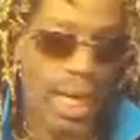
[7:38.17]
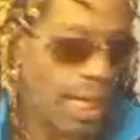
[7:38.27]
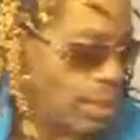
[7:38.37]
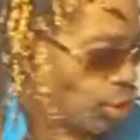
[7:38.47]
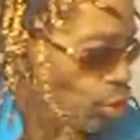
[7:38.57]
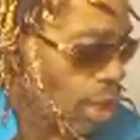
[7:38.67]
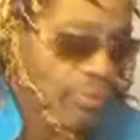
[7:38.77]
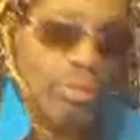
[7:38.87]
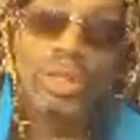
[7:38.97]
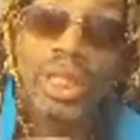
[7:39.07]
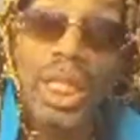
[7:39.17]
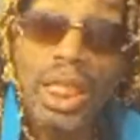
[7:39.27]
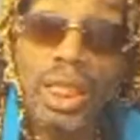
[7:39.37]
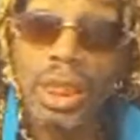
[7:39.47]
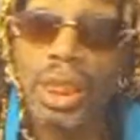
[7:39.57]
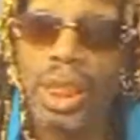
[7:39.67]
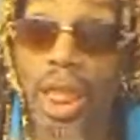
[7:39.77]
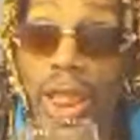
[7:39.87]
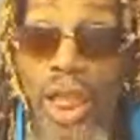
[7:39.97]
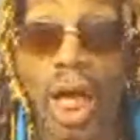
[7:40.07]
And you have to teach the
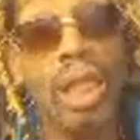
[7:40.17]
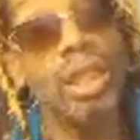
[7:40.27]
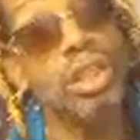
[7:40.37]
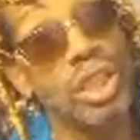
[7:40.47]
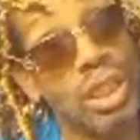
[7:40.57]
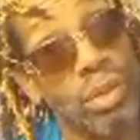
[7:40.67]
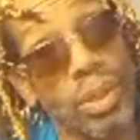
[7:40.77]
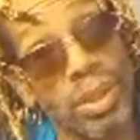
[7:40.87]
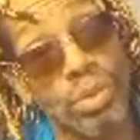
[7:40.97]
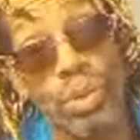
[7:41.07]
young generation,